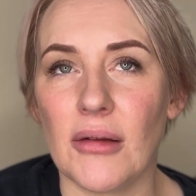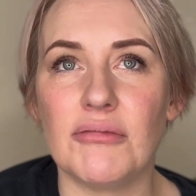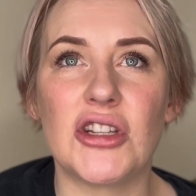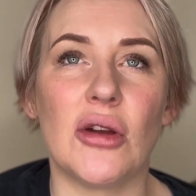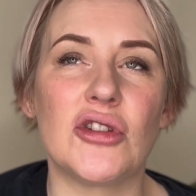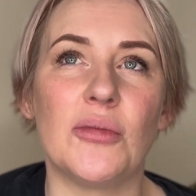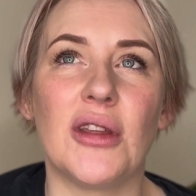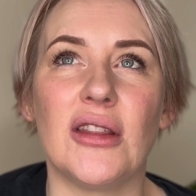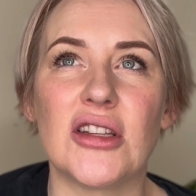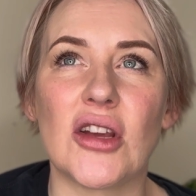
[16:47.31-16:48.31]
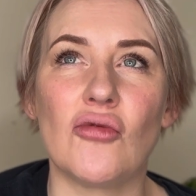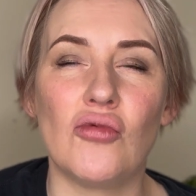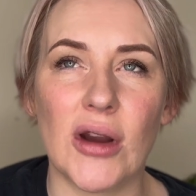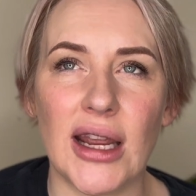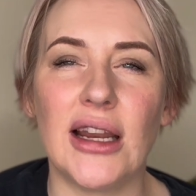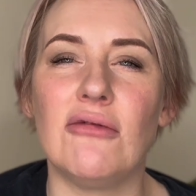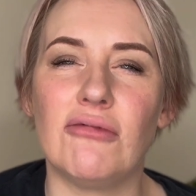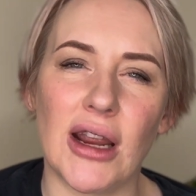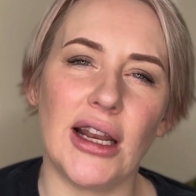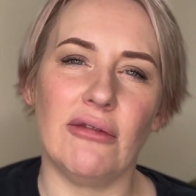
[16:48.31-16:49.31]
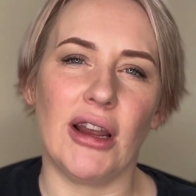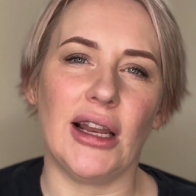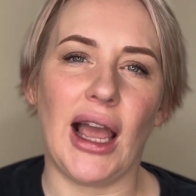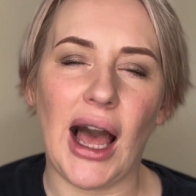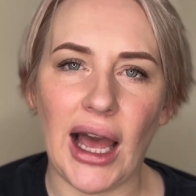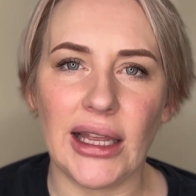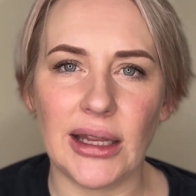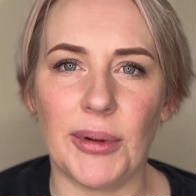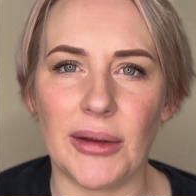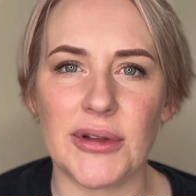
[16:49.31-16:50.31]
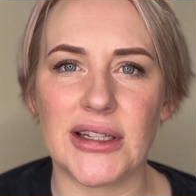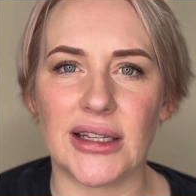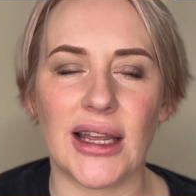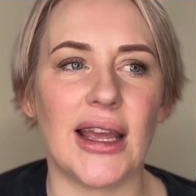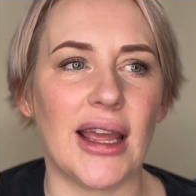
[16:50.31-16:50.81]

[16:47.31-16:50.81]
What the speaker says: So something that's really, really, really highly pigmented